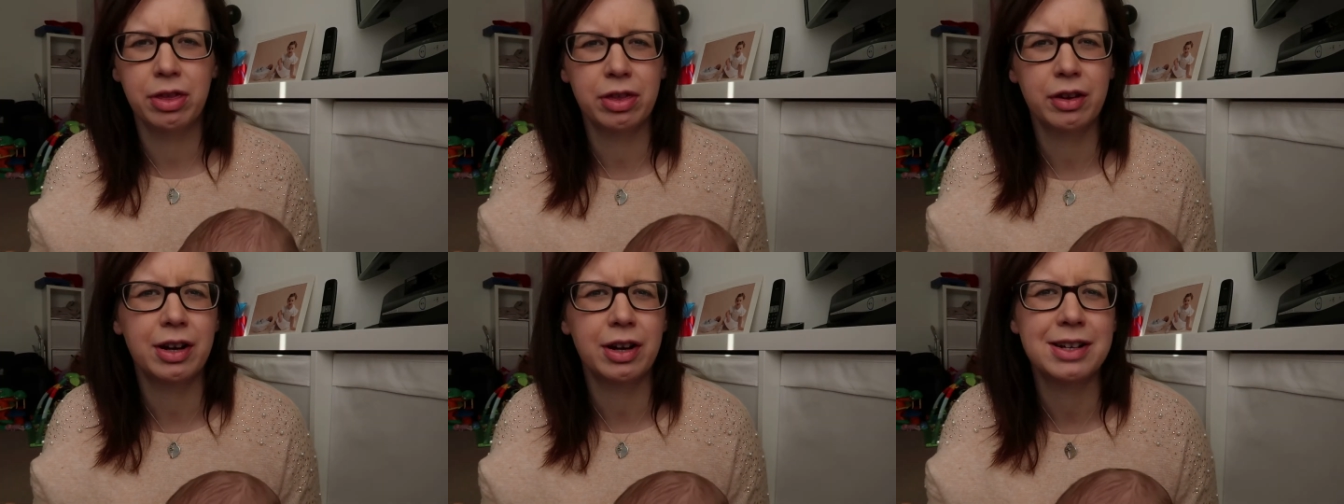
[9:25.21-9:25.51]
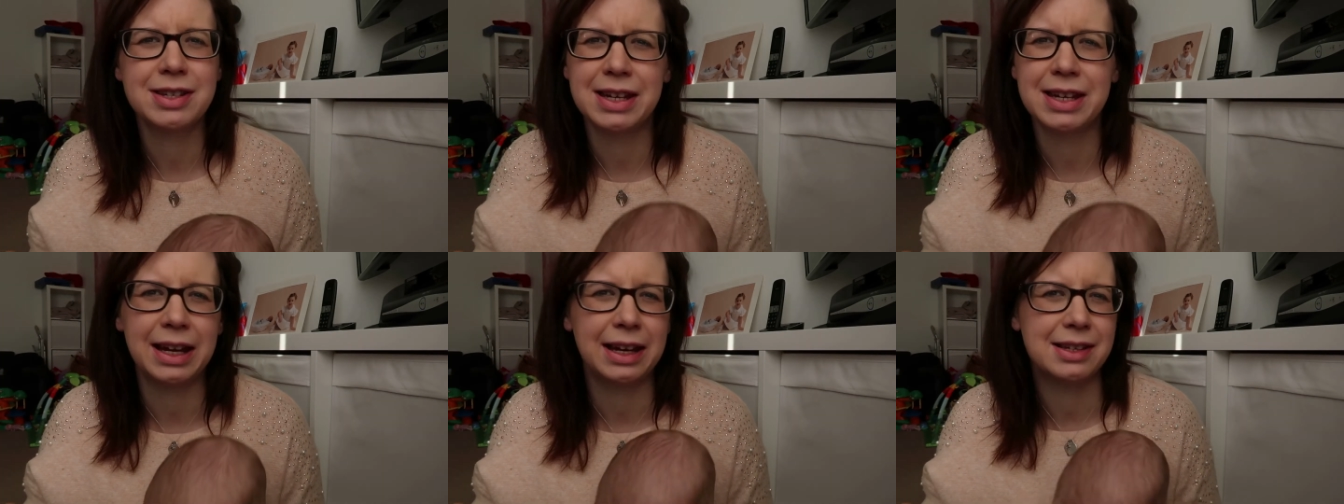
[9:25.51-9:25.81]

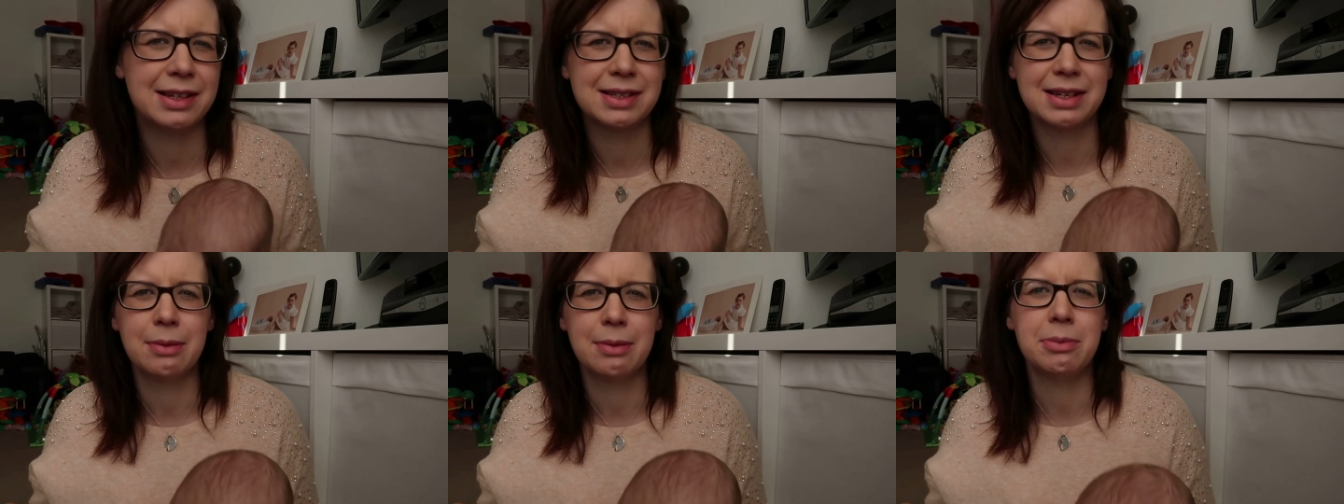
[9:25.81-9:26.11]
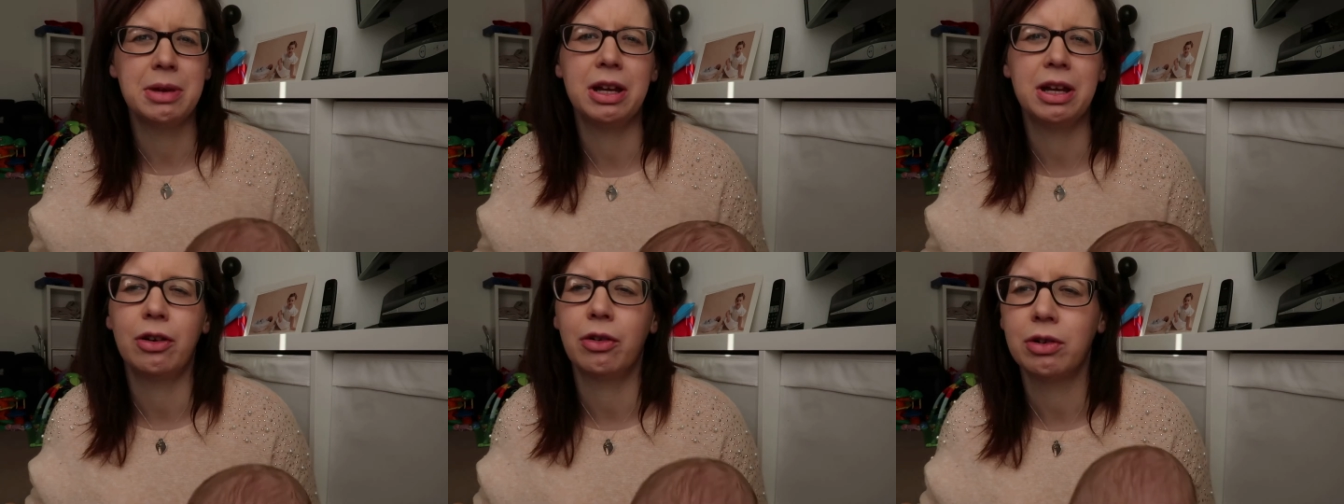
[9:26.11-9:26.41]
30 seconds to a
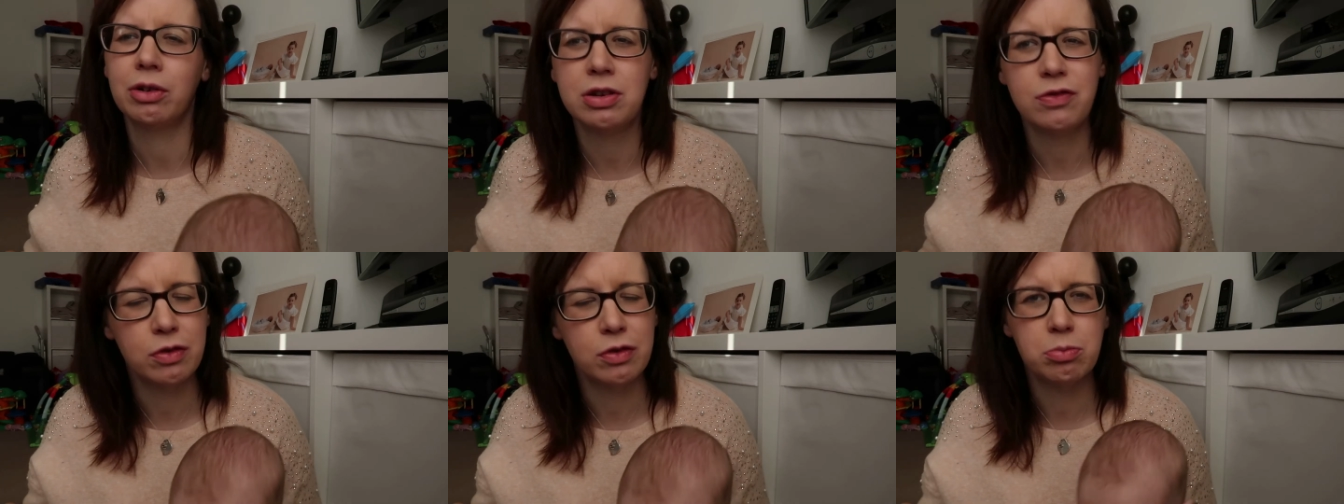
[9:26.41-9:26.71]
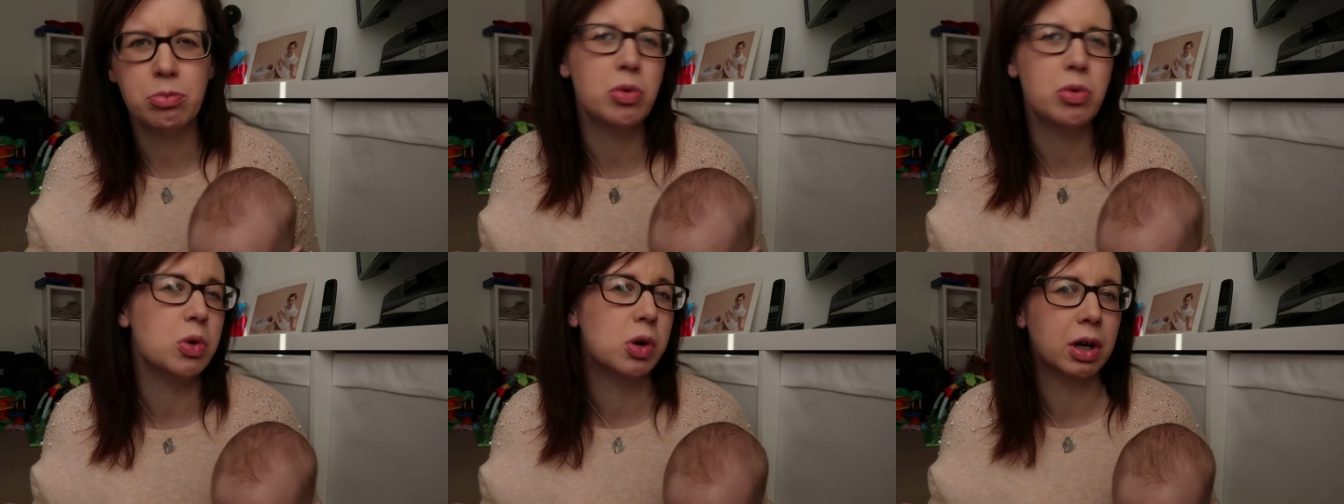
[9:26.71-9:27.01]
minute or
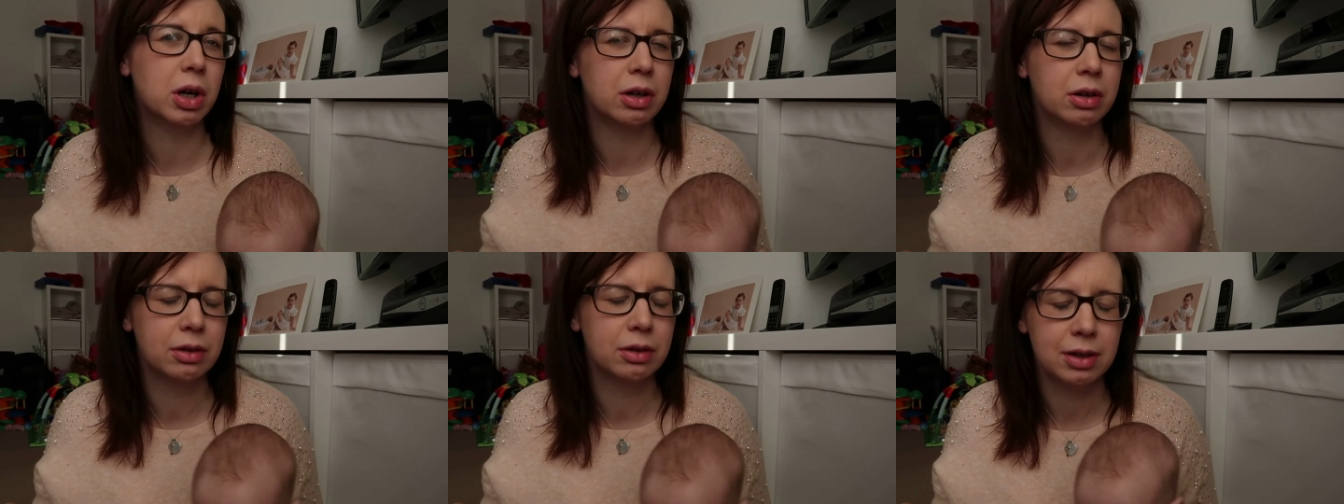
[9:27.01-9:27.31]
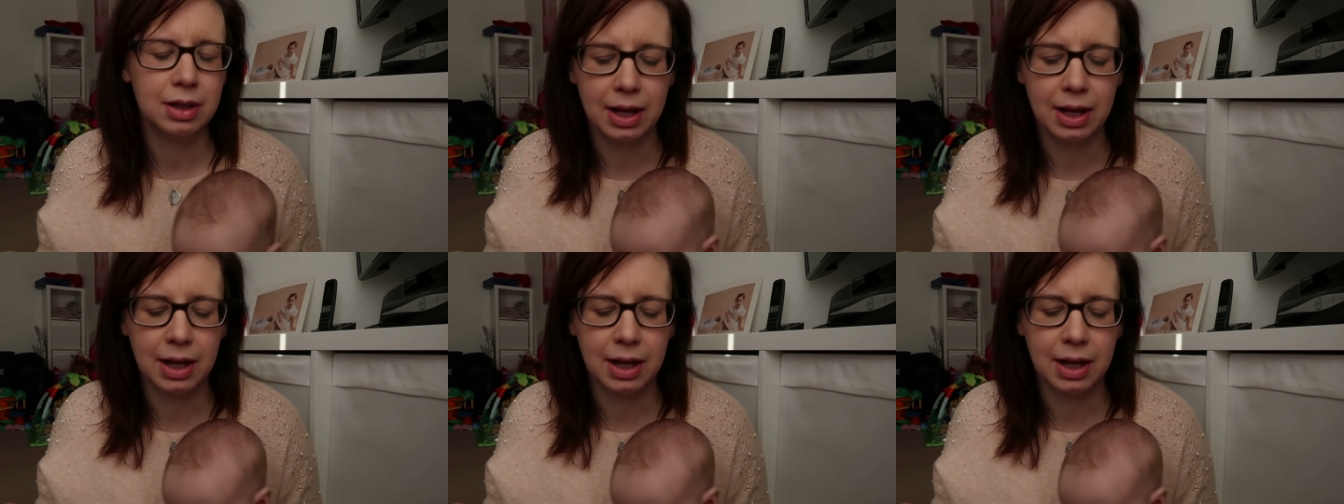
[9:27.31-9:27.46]
even more.